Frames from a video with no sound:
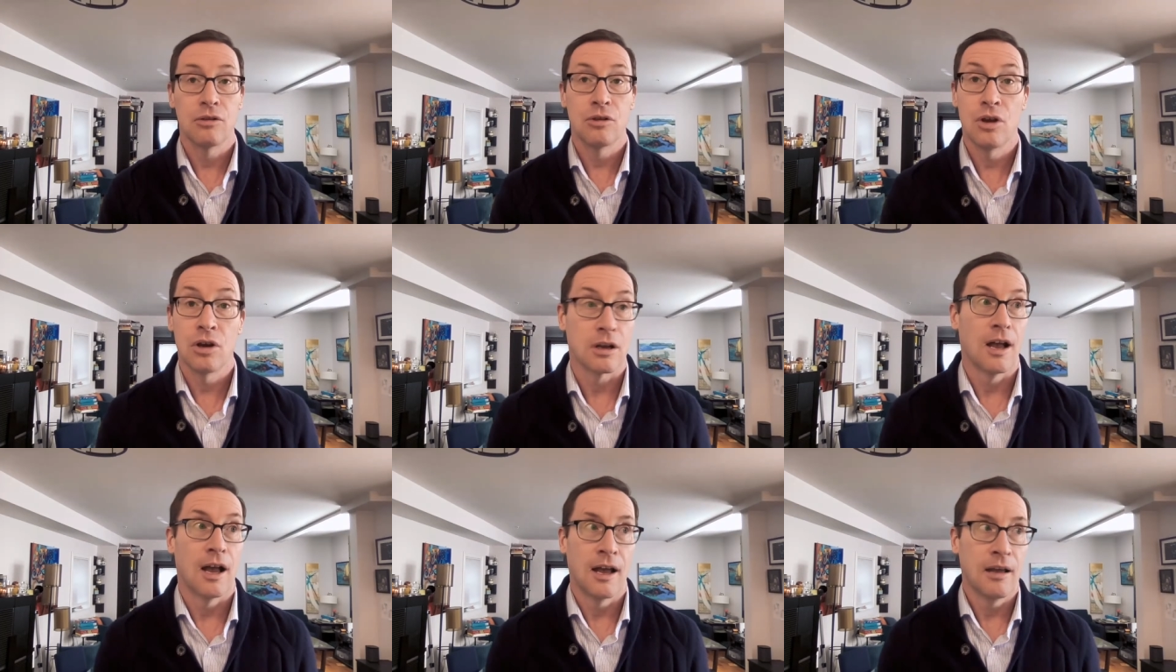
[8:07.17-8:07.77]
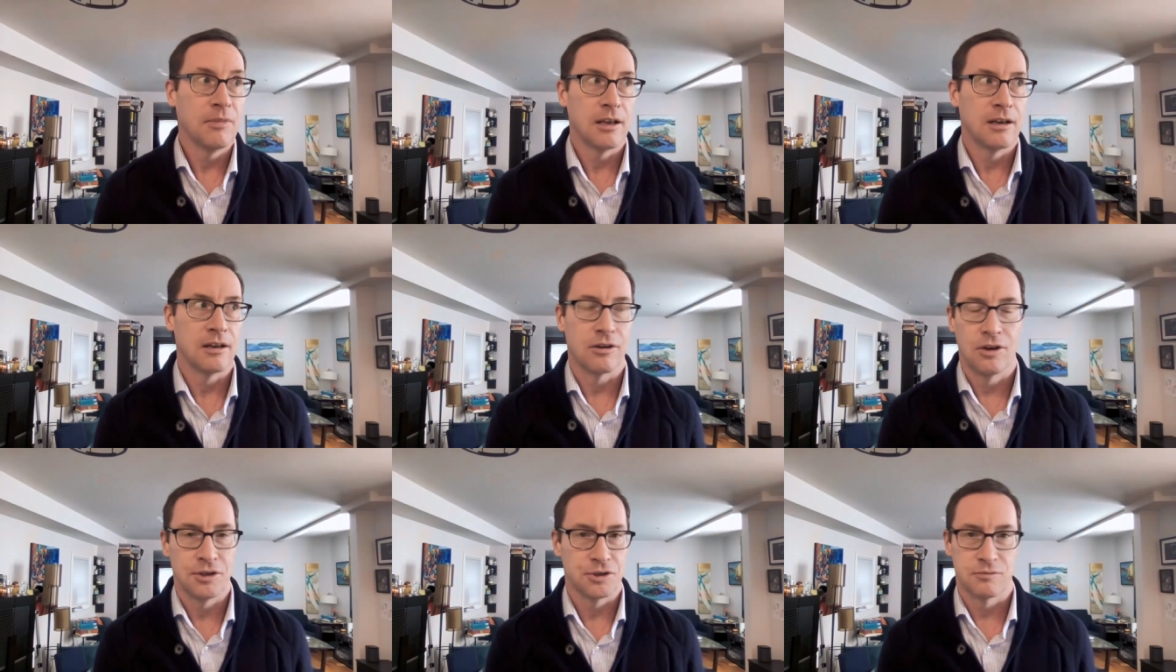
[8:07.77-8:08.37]
look, I'm getting
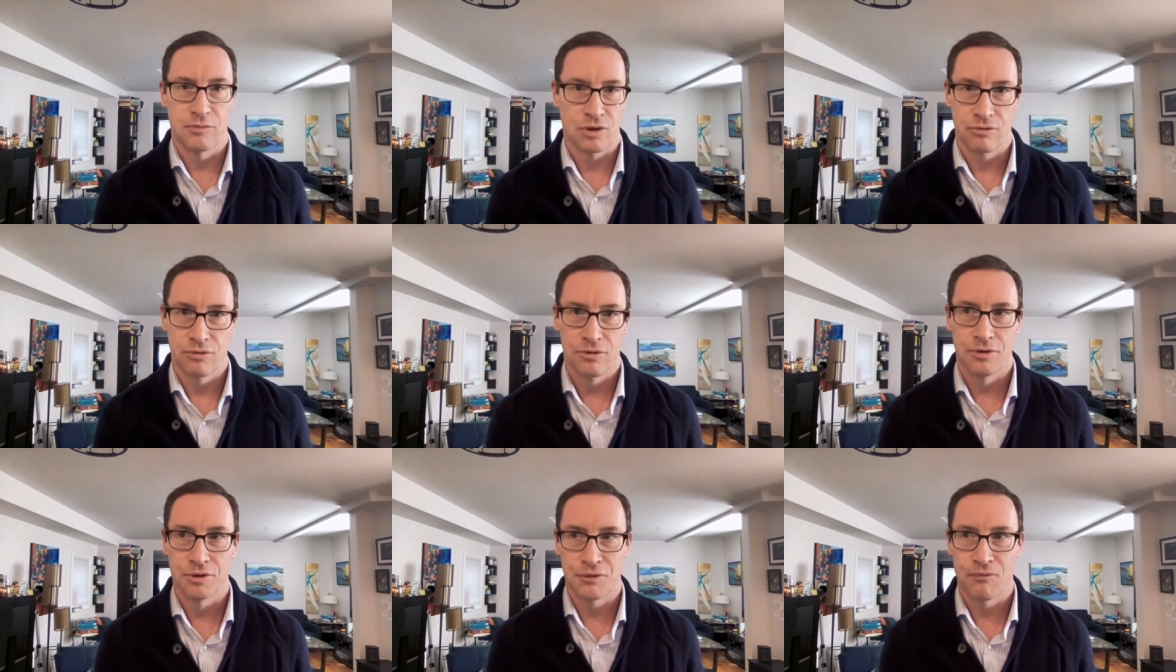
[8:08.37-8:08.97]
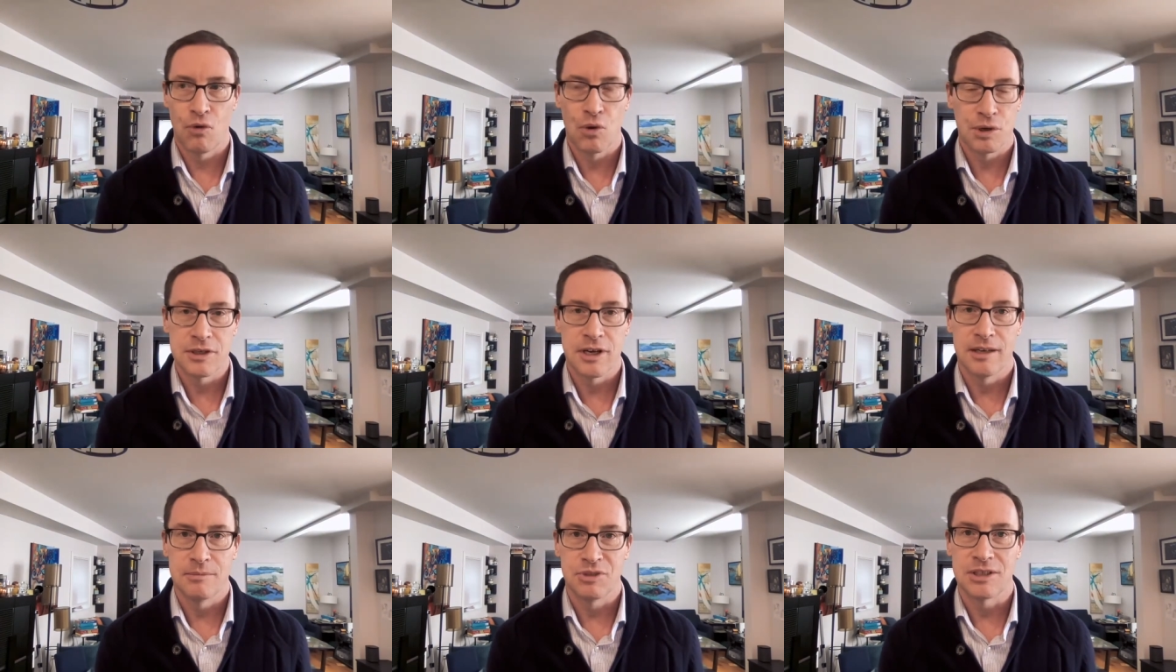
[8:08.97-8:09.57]
calls from recruiters four
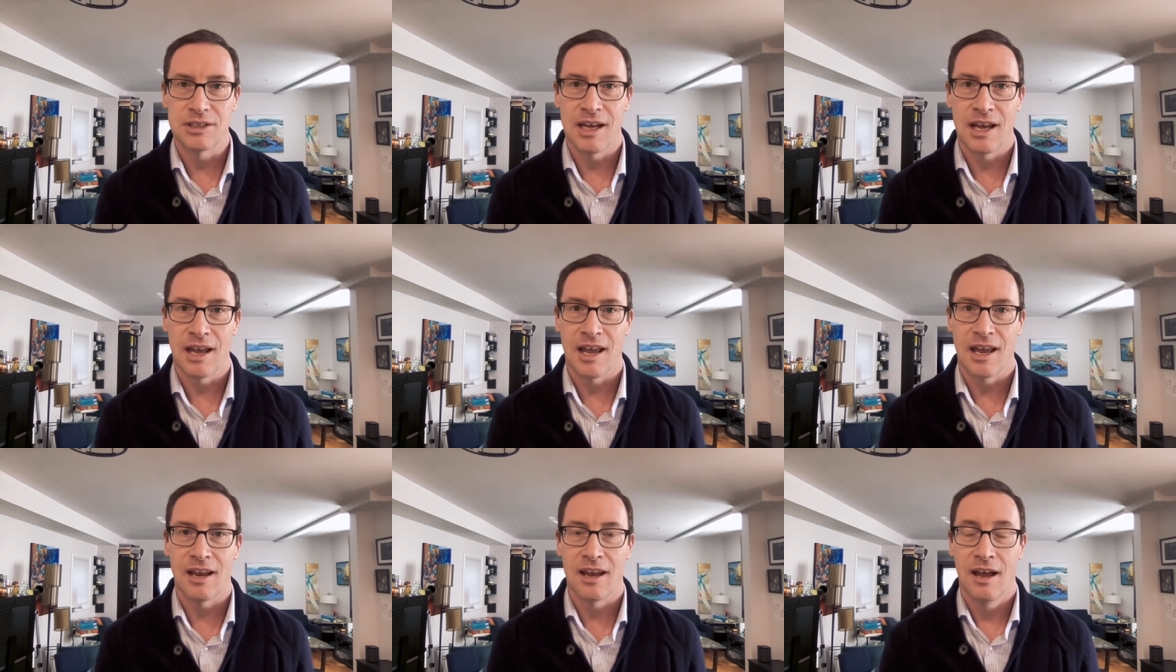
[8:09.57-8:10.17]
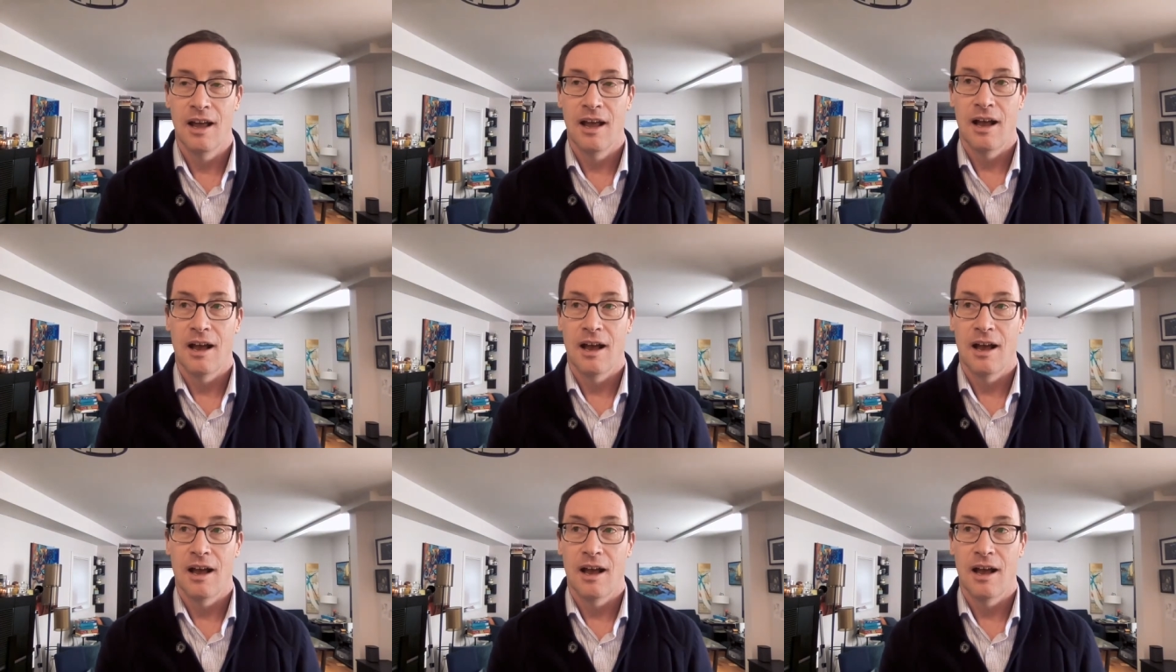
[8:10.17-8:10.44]
times a day.